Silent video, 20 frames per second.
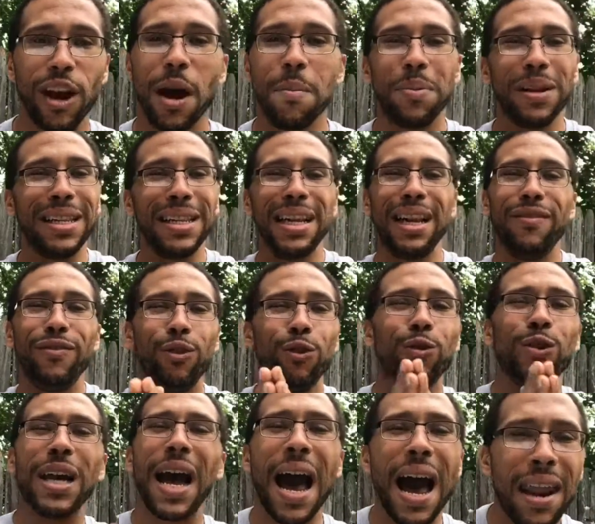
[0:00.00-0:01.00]
I believe
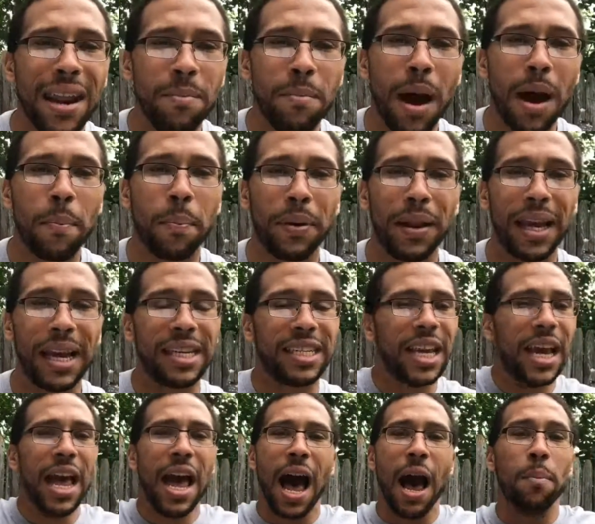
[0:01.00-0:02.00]
you died in my
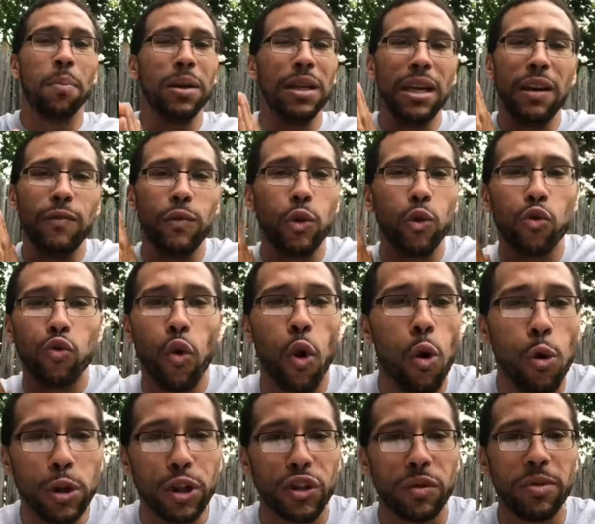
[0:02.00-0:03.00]
place. I believe you
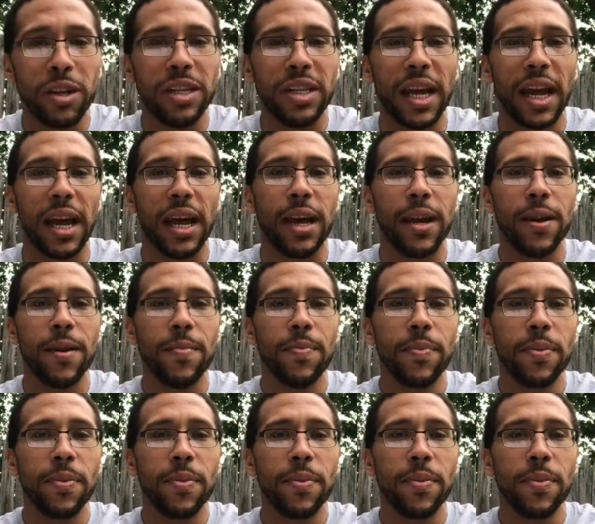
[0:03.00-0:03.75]
rose from the dead.